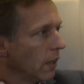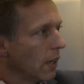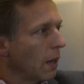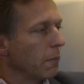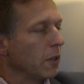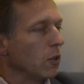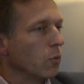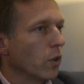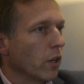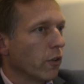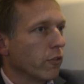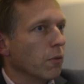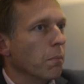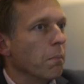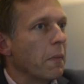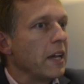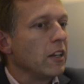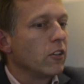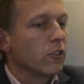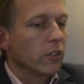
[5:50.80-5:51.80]
I mean, one of the
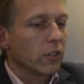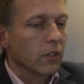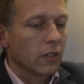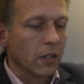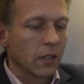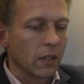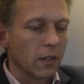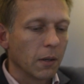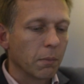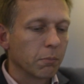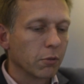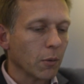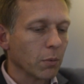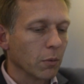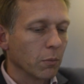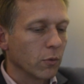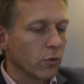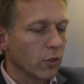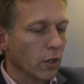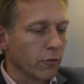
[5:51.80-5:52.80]
major
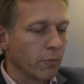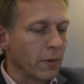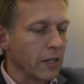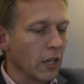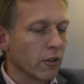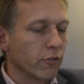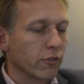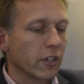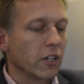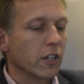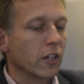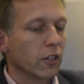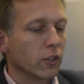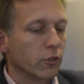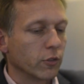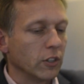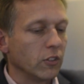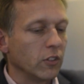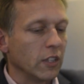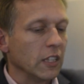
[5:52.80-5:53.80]
problems of many African
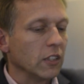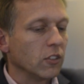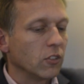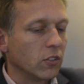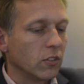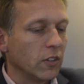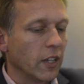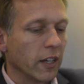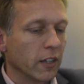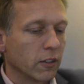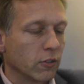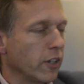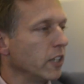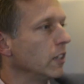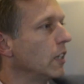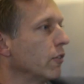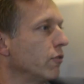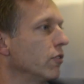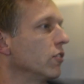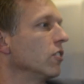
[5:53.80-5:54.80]
countries is their
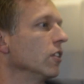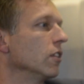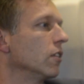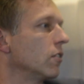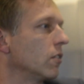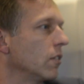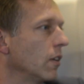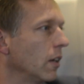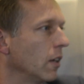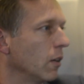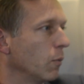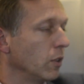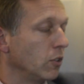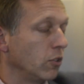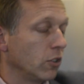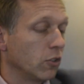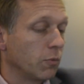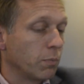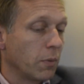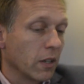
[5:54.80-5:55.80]
trade deficit,
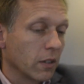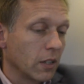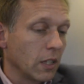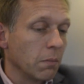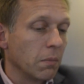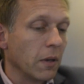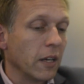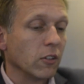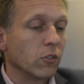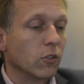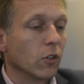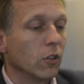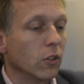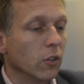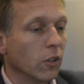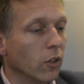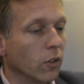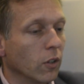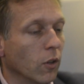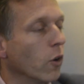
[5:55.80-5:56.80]
which is partly based
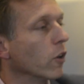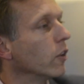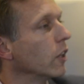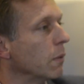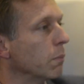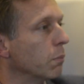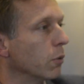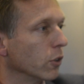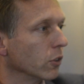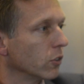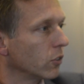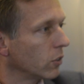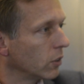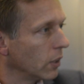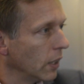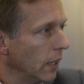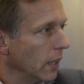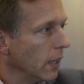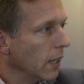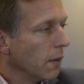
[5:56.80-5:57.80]
on oil imports.
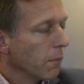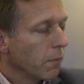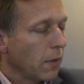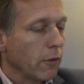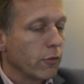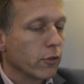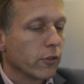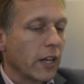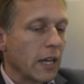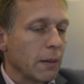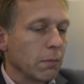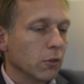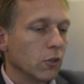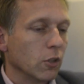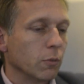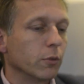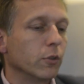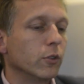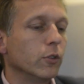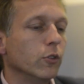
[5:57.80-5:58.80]
If you're able
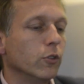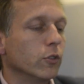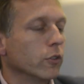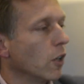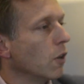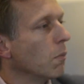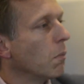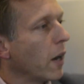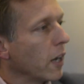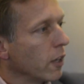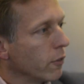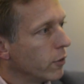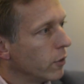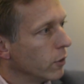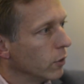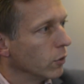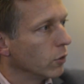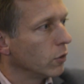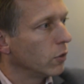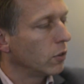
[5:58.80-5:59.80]
to produce your own
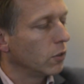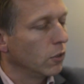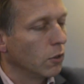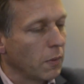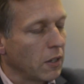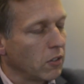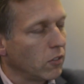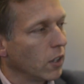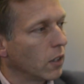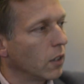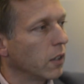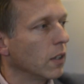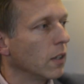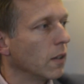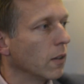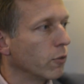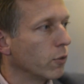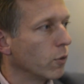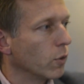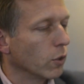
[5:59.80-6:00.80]
biofuels
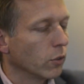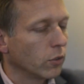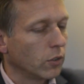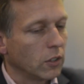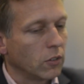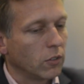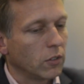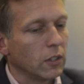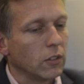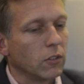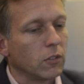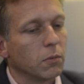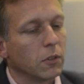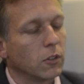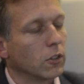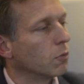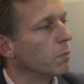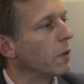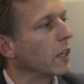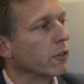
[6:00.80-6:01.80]
domestically, of course, it's
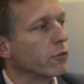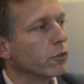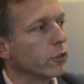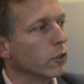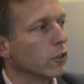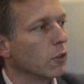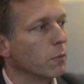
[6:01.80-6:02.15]
just better for your